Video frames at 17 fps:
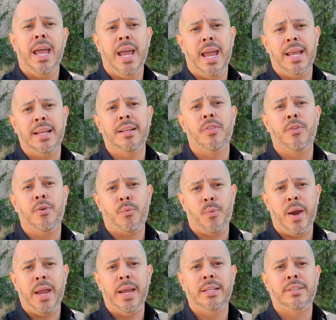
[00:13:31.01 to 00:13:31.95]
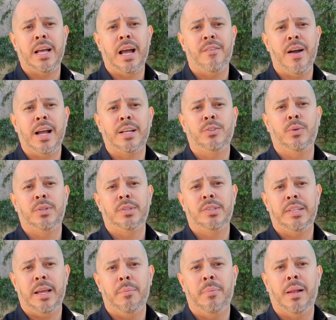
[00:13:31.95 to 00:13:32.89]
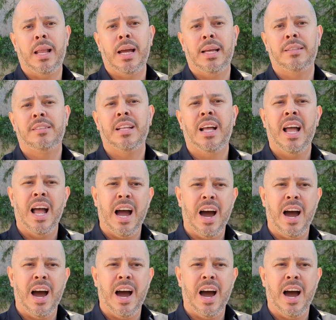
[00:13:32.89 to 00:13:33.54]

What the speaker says: and the rates have actually stabilized